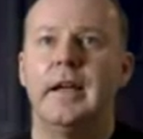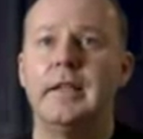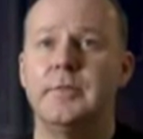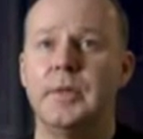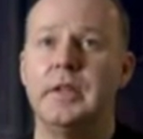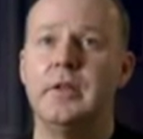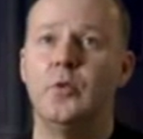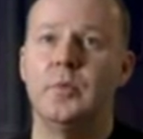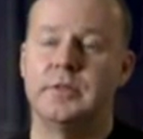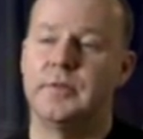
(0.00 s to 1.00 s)
It's been
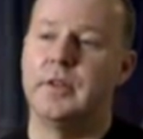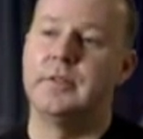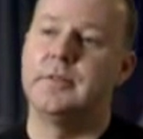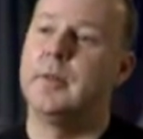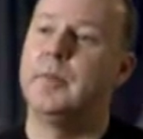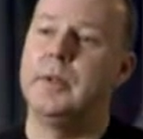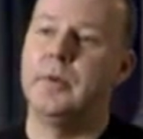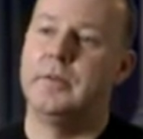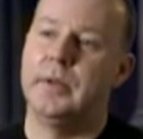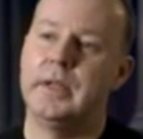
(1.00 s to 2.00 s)
enormous fun. The
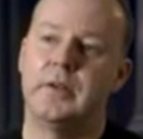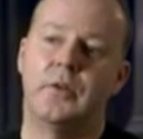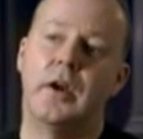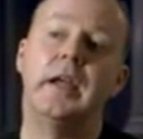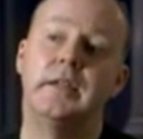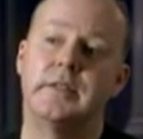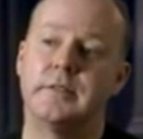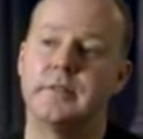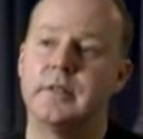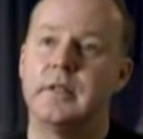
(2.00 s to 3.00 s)
people have been great.
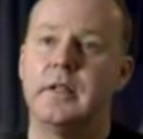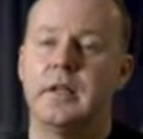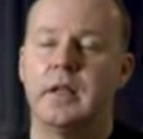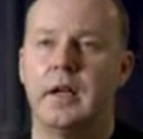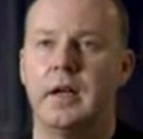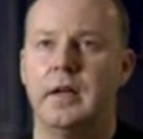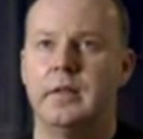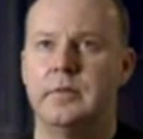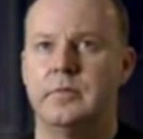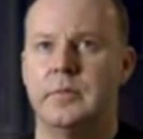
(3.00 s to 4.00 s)

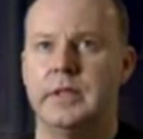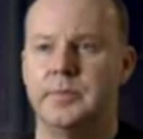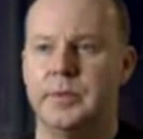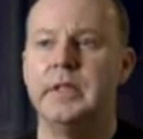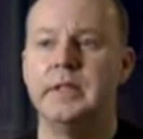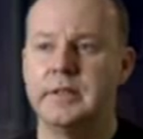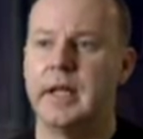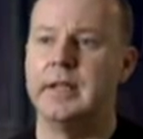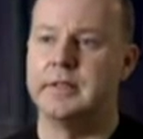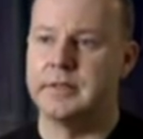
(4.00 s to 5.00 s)
It's been
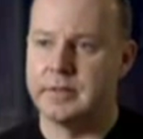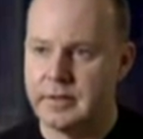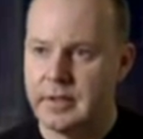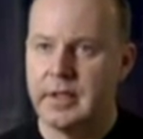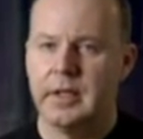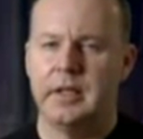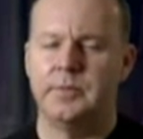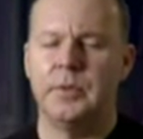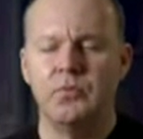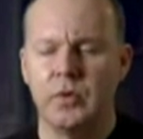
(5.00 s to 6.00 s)
intense. It's
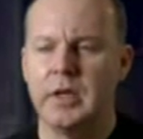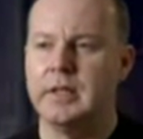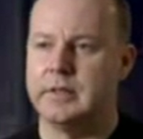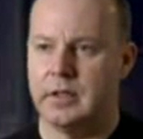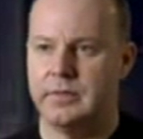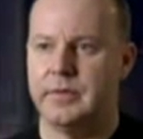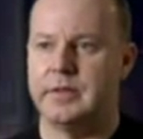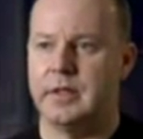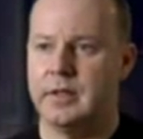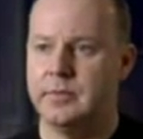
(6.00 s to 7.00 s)
been really tough
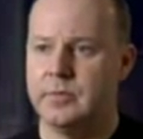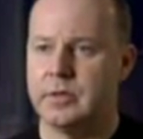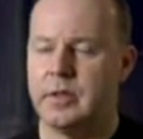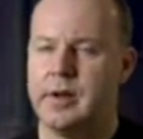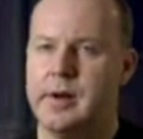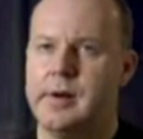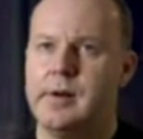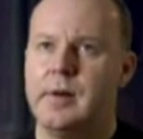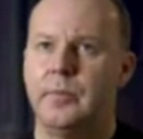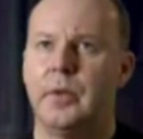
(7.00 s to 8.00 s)
at times,
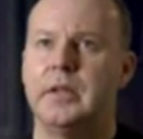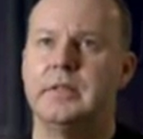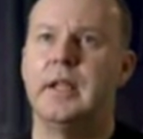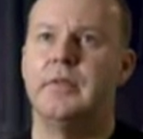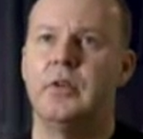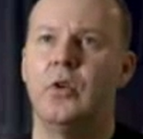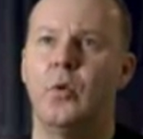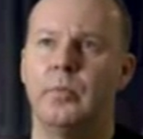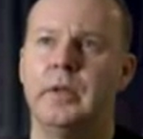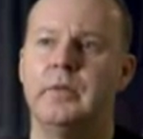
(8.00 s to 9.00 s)
but it's never
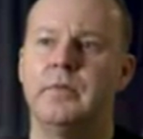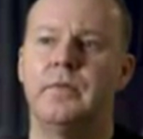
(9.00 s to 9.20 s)
not been